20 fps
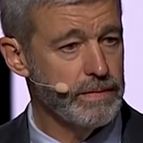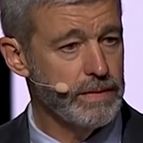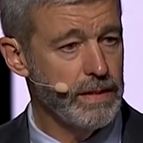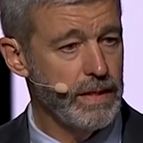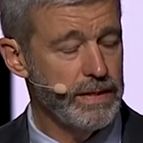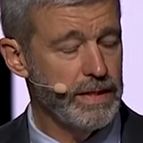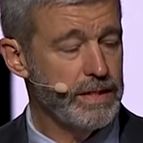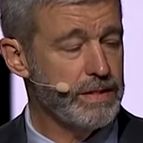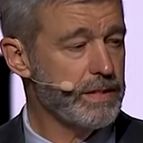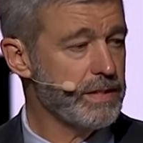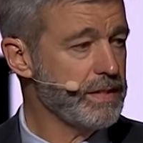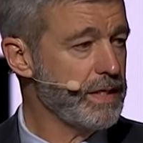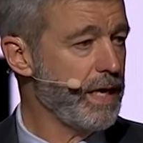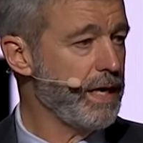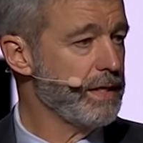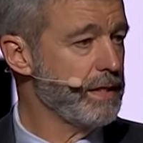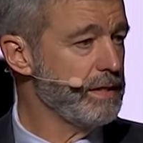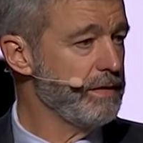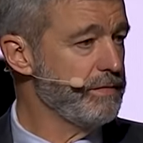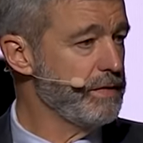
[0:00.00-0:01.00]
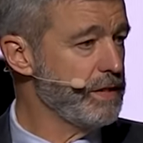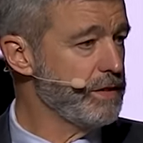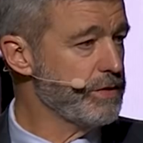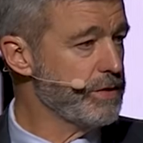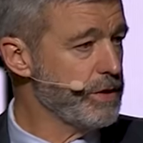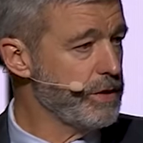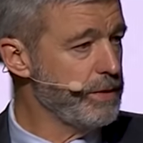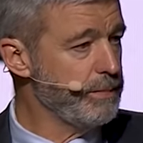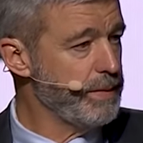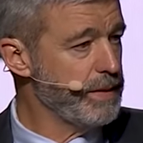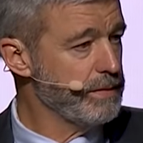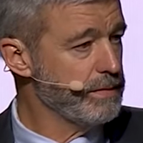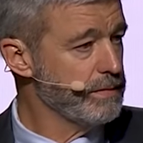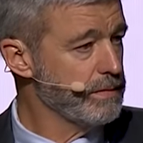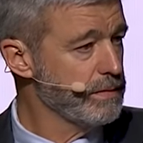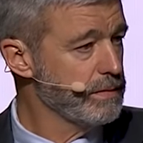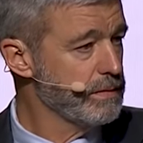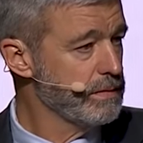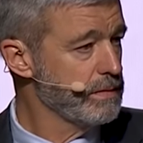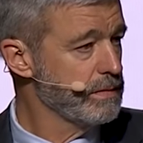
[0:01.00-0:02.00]
And that's the title of this sermon.
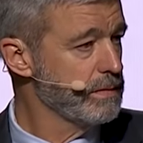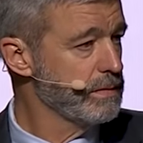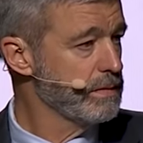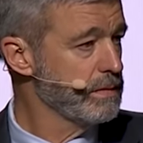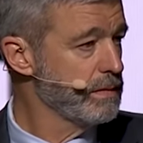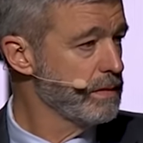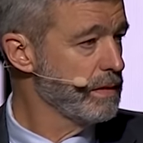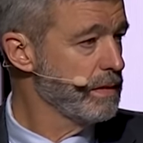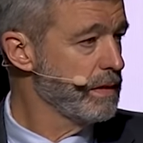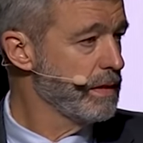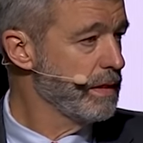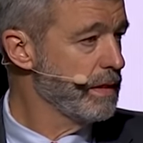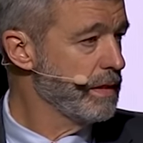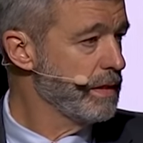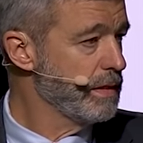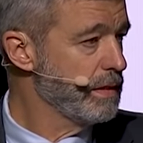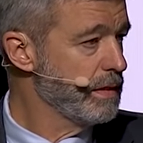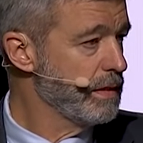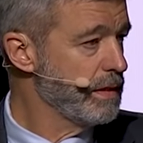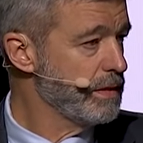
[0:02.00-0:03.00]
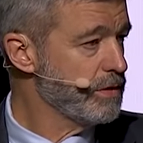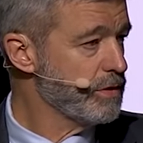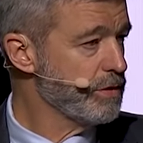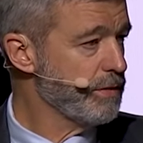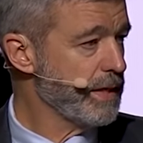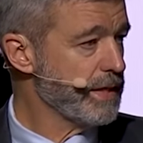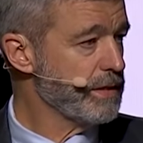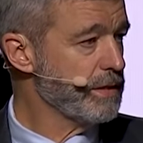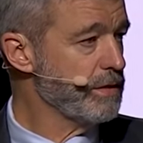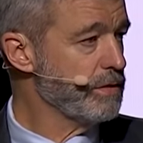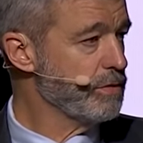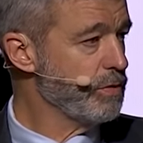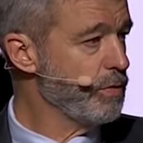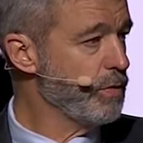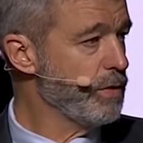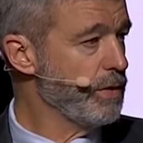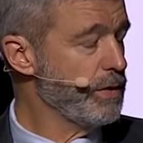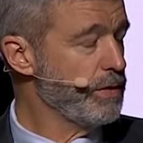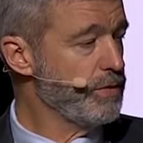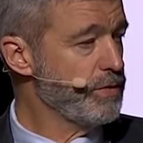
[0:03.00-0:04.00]
It's directed
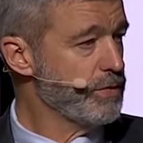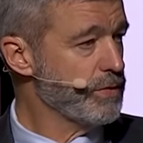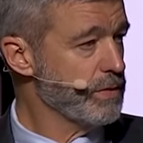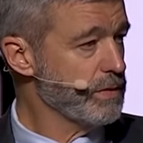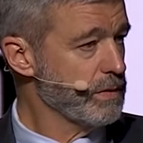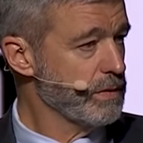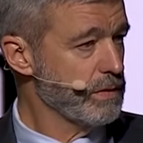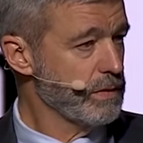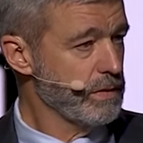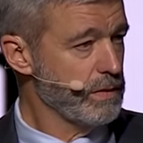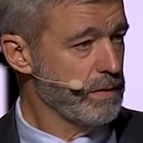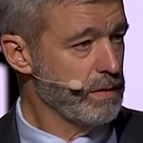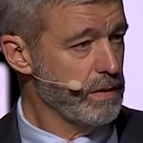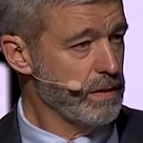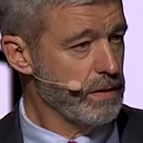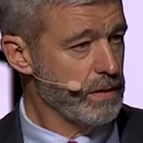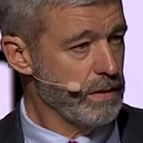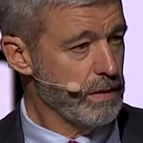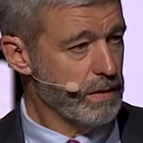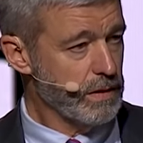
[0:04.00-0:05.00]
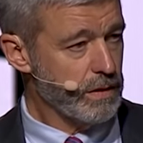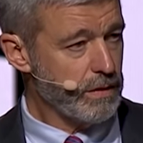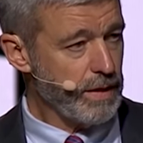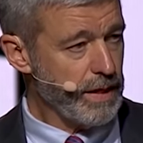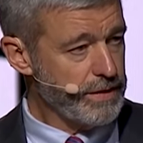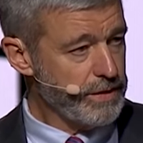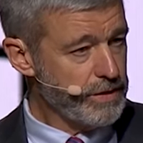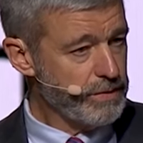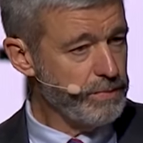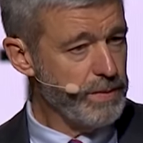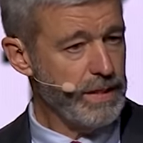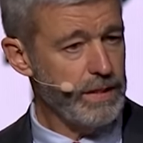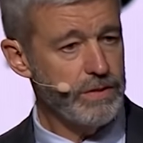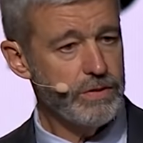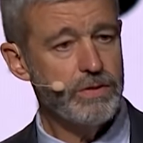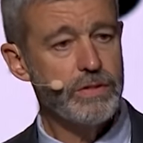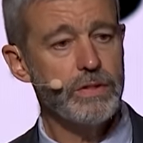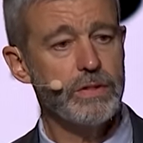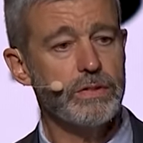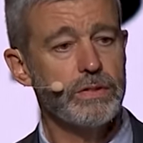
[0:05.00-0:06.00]
towards Christ's
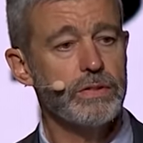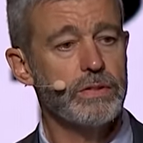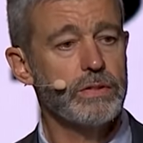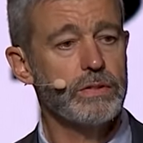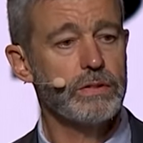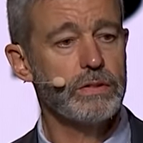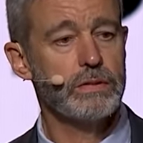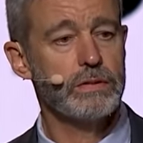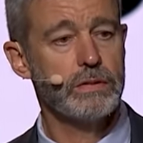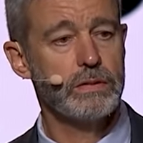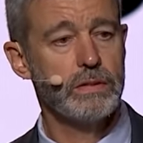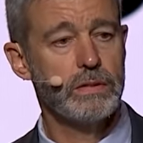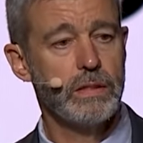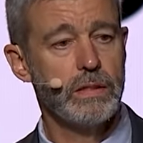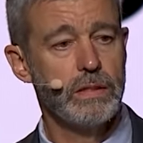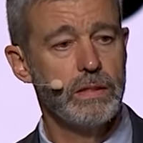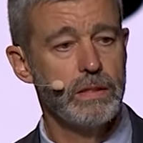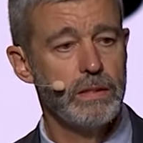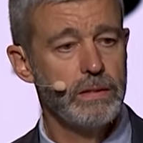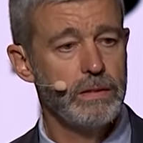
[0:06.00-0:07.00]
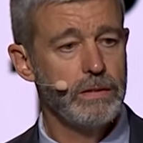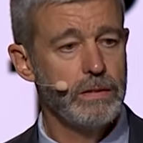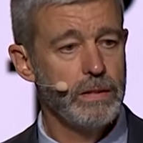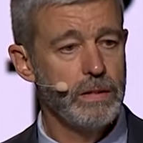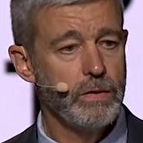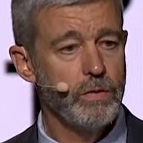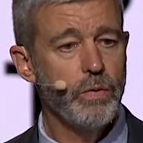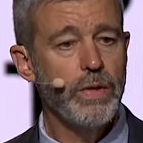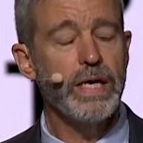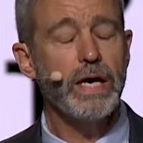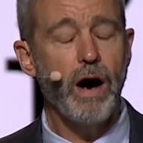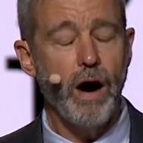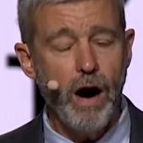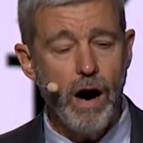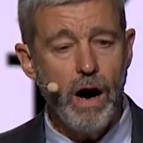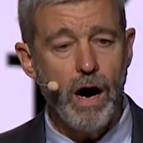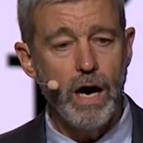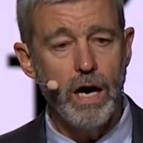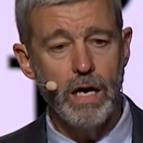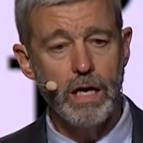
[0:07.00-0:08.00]
ministers. We
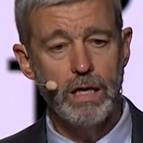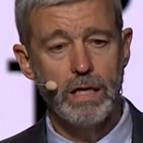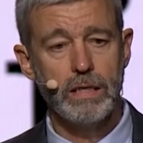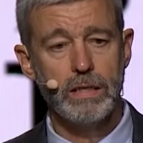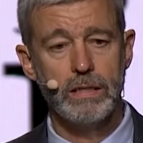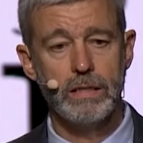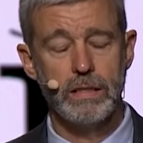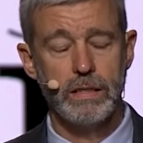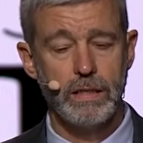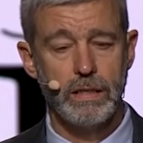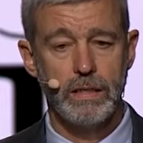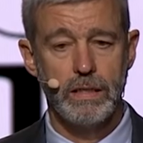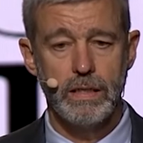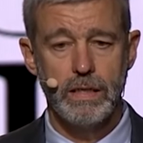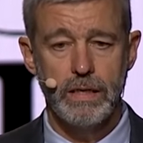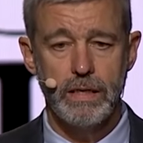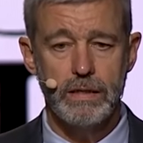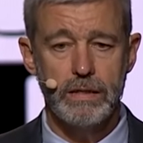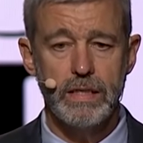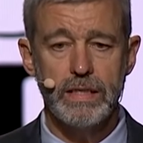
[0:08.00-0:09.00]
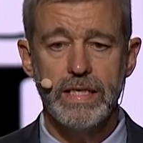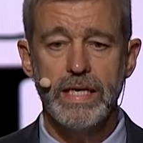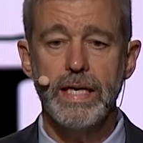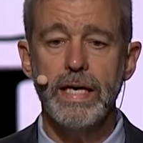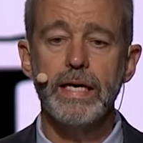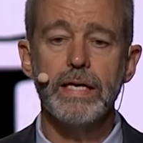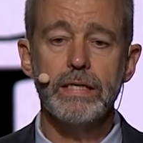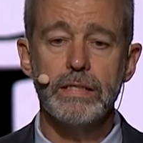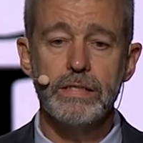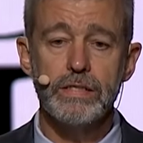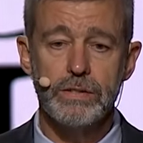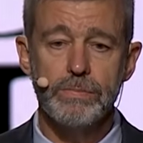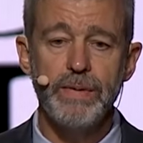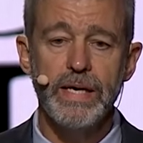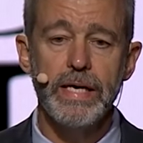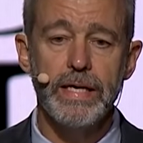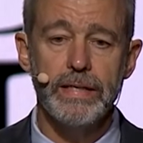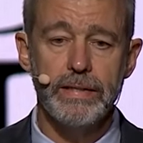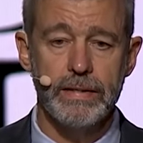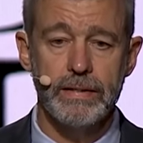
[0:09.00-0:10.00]
are the king's
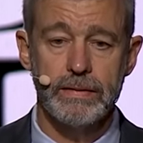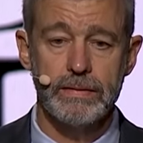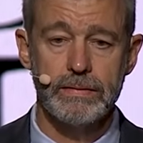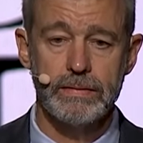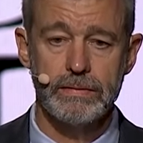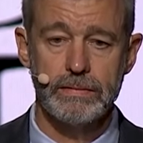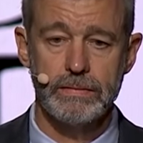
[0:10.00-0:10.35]
men.